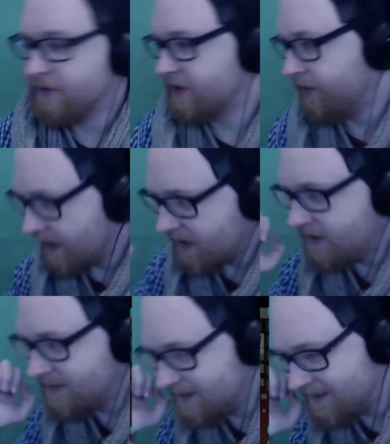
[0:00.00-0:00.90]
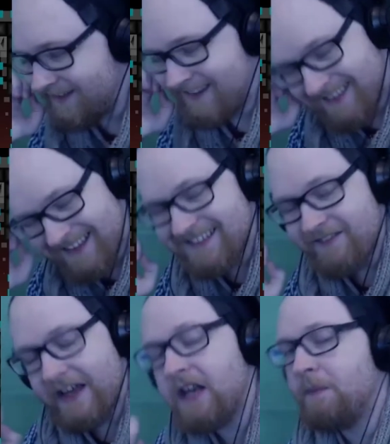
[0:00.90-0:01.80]
So thank you to the, the
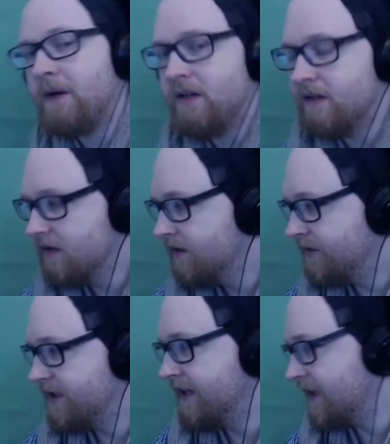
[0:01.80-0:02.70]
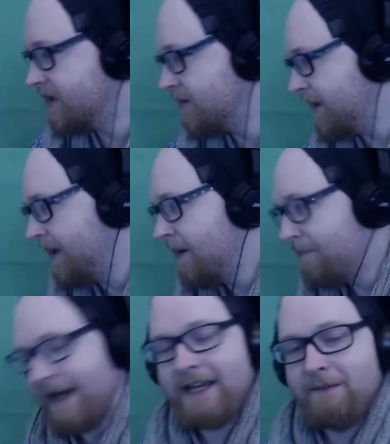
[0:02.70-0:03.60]
developer for sending that to me.
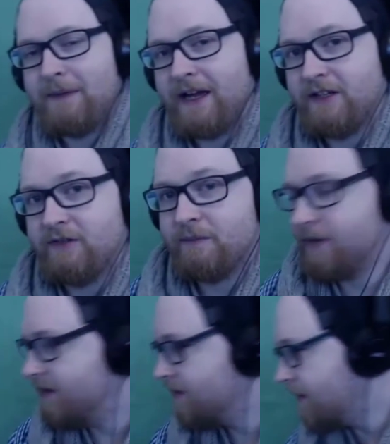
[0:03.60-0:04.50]
Back in May, I do a pop.